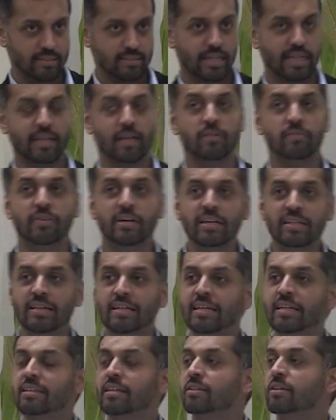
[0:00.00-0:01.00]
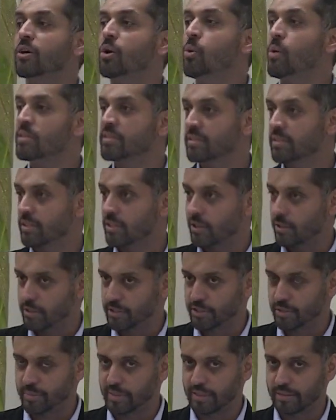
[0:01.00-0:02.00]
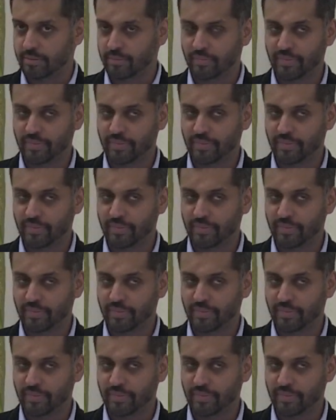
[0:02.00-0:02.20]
I got very lucky that they always encouraged me.